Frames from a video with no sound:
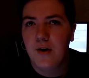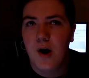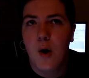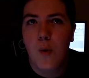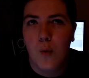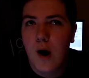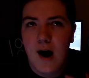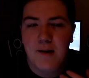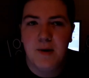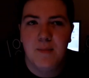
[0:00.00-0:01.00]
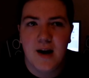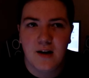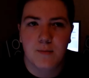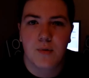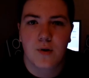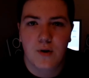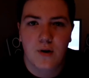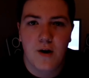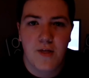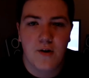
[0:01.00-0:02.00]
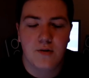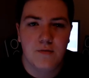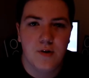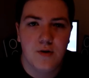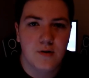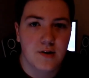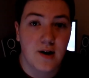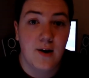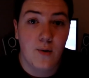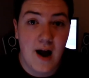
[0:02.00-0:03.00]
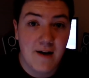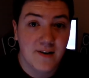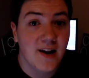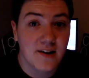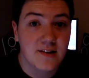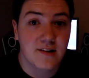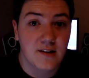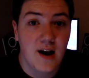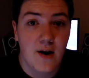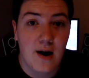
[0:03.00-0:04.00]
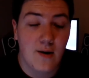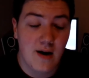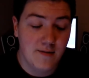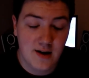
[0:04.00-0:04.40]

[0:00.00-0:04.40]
I don't know what I'd be making per 1,000 views because I don't have an AdSense account.